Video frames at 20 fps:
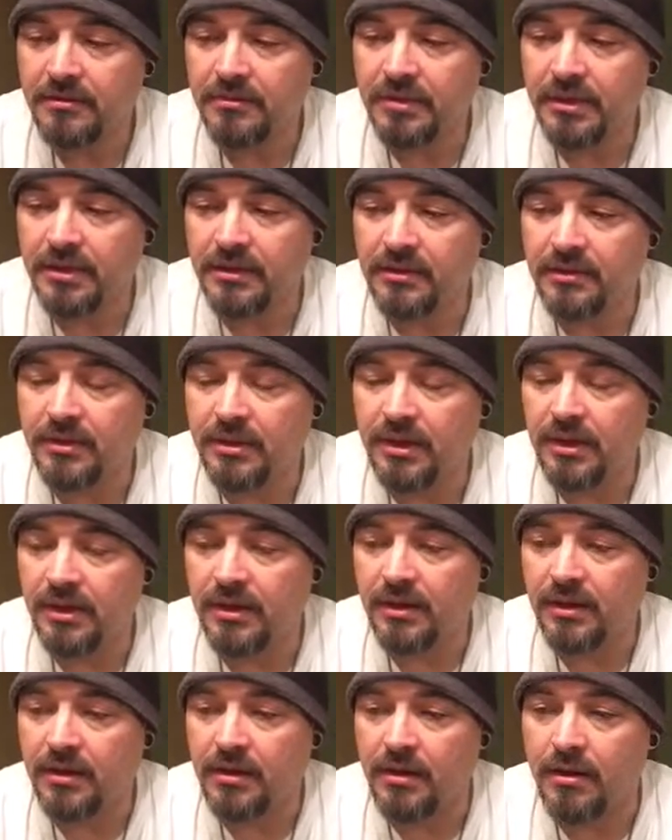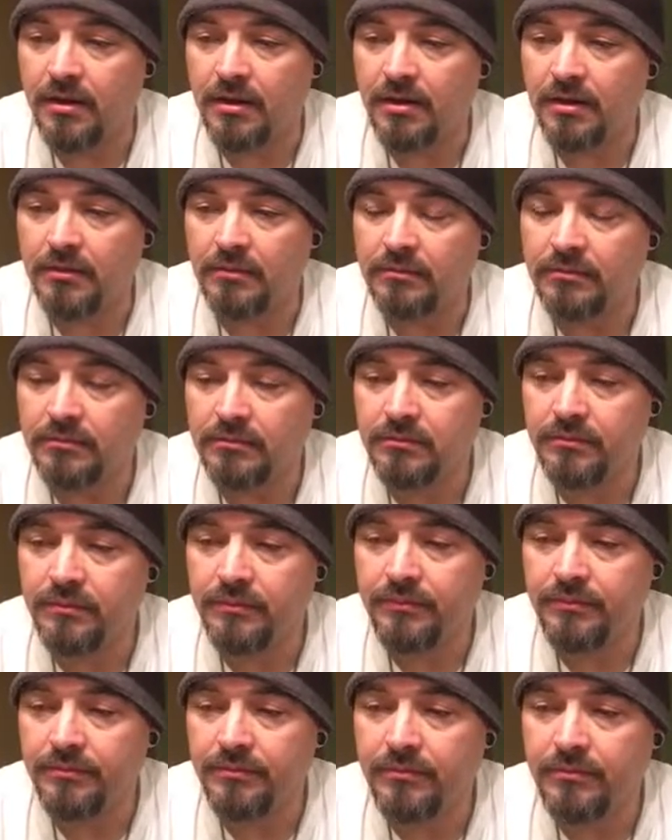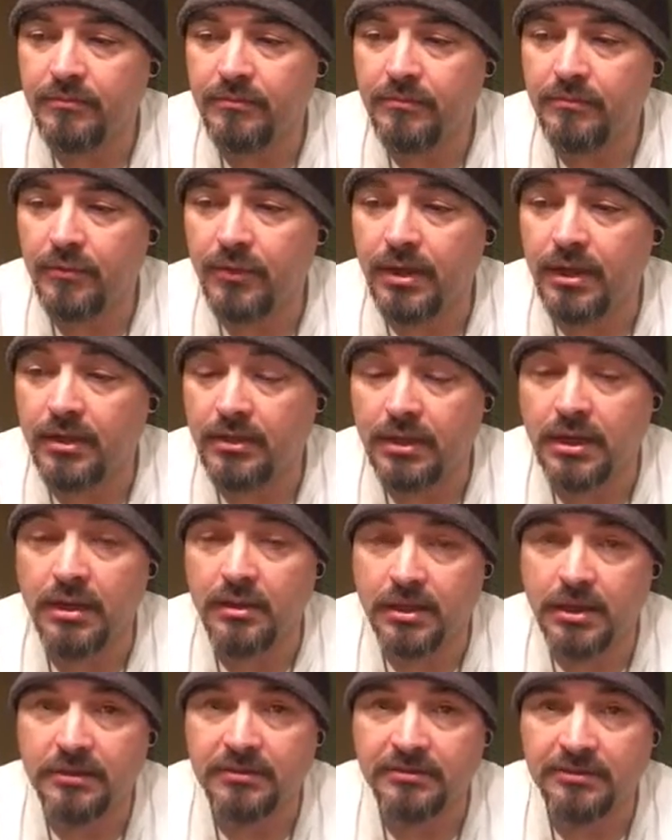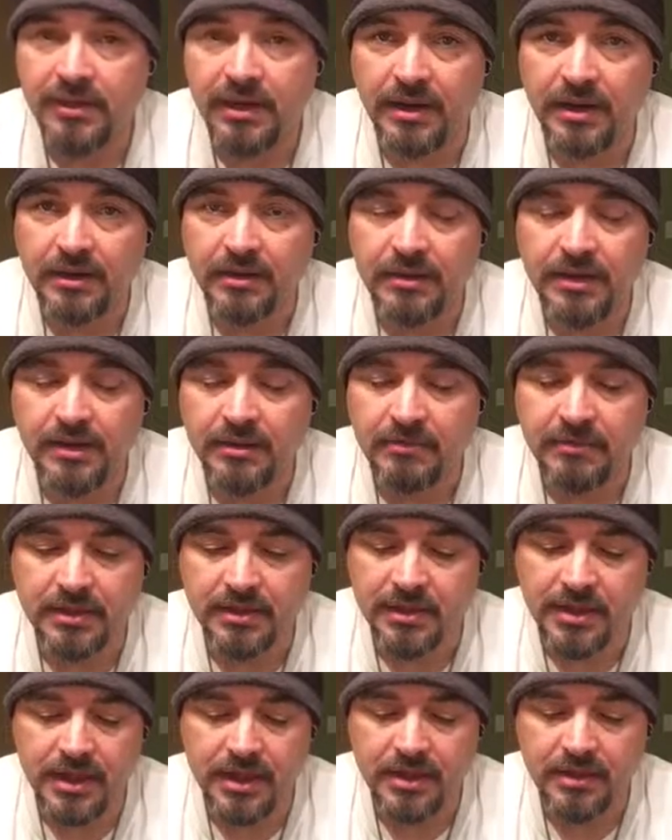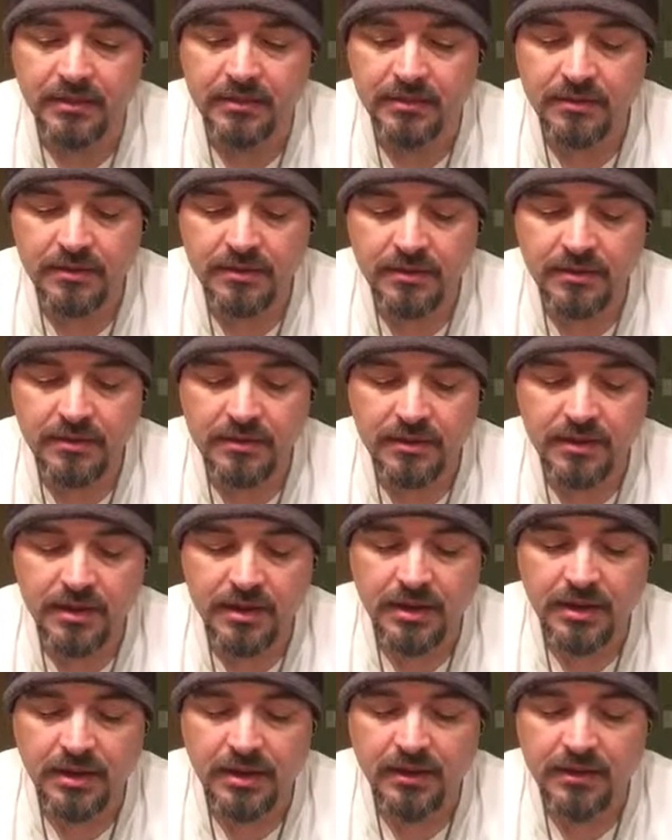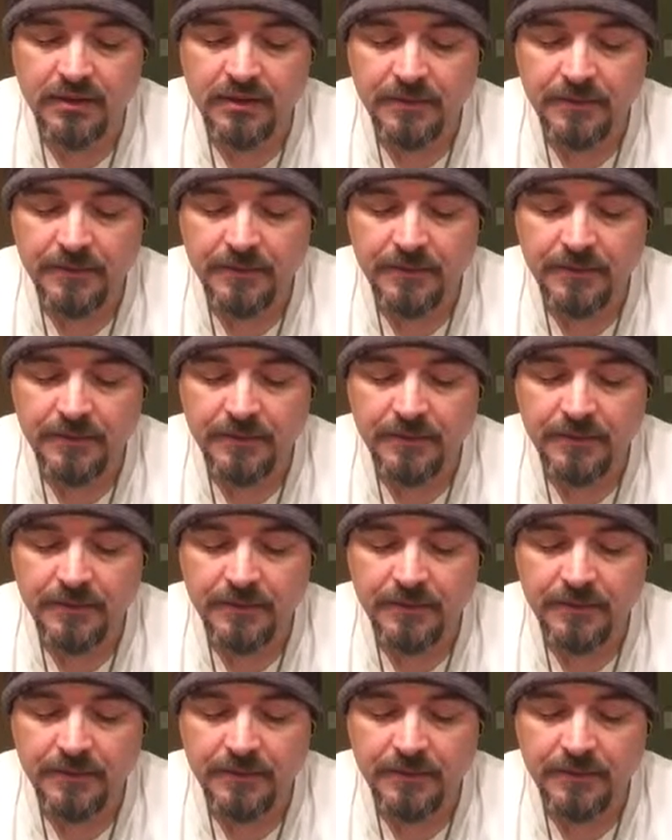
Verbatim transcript: been uh, hard on when I, you know when I was married. I admit that. Uh,